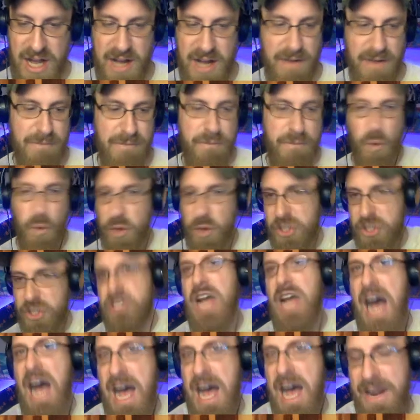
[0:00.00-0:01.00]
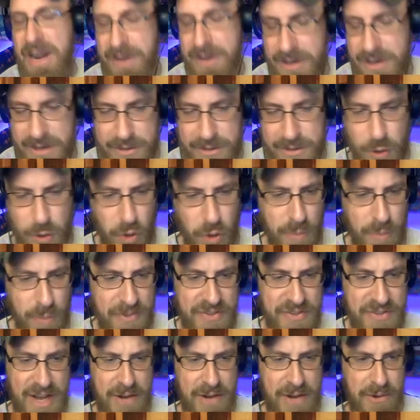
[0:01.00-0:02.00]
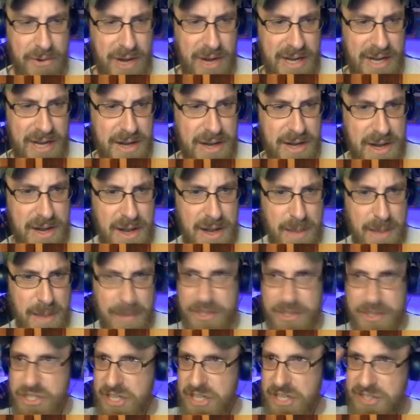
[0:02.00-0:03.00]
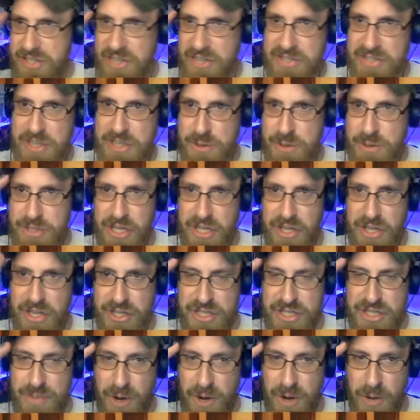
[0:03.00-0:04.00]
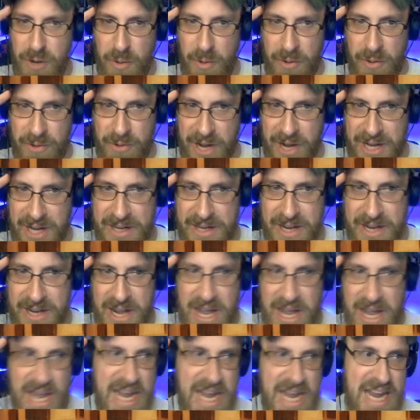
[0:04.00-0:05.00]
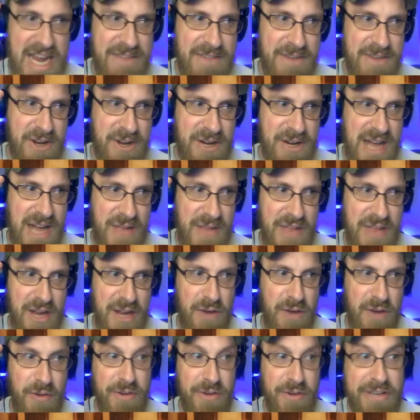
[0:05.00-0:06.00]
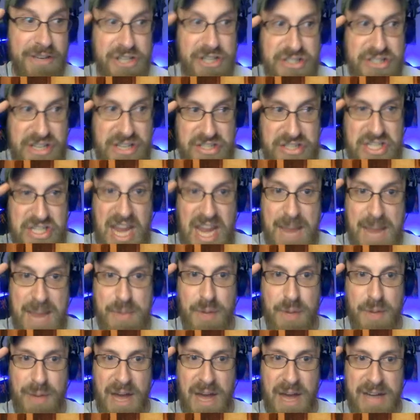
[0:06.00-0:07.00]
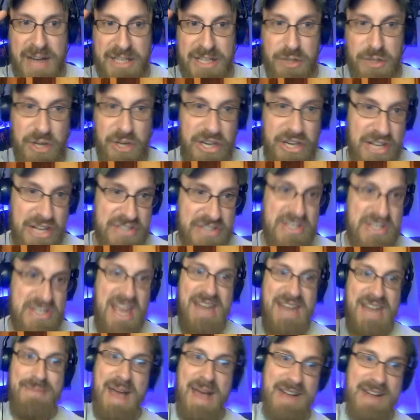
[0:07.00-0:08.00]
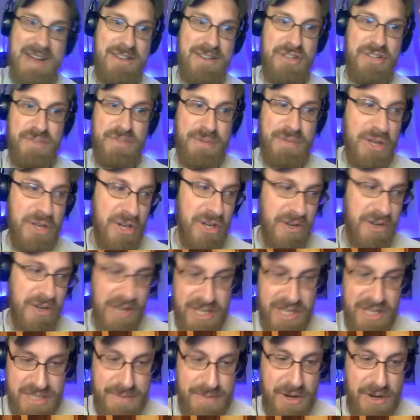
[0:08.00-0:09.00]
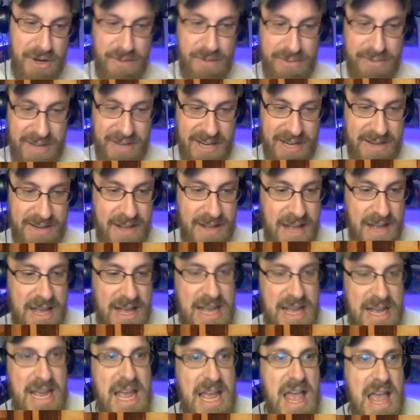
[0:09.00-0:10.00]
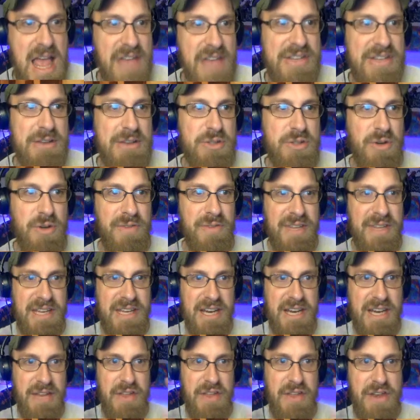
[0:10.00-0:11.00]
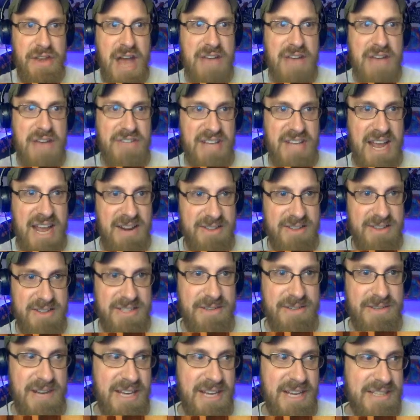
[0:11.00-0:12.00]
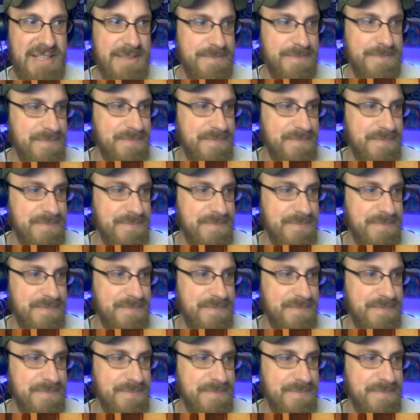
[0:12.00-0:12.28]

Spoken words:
foolish God. Total mistake, right? But Jesus, he was the smart one, right? he figured out that, oh, you can just escape your body, you can ascend back to this pure spirit plane. And so that's sort of the Gnostic heresy, right?